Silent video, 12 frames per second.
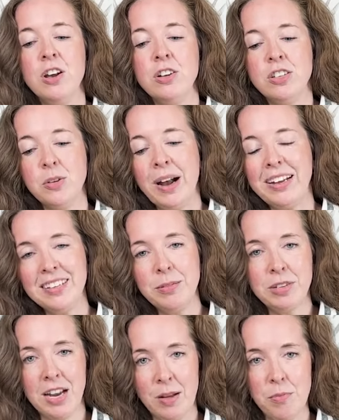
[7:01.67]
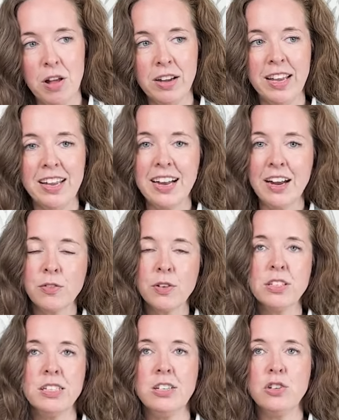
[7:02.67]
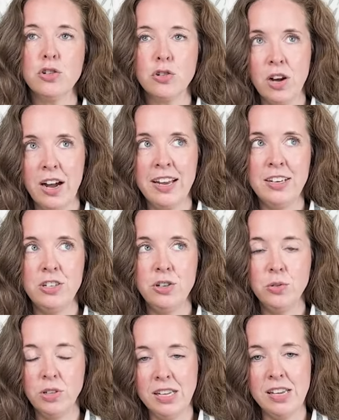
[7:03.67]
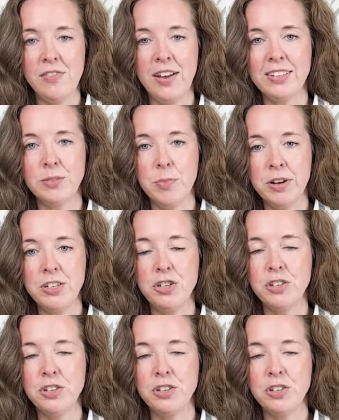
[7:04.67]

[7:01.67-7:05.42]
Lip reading: So as I'm time blocking, I really try to leave as much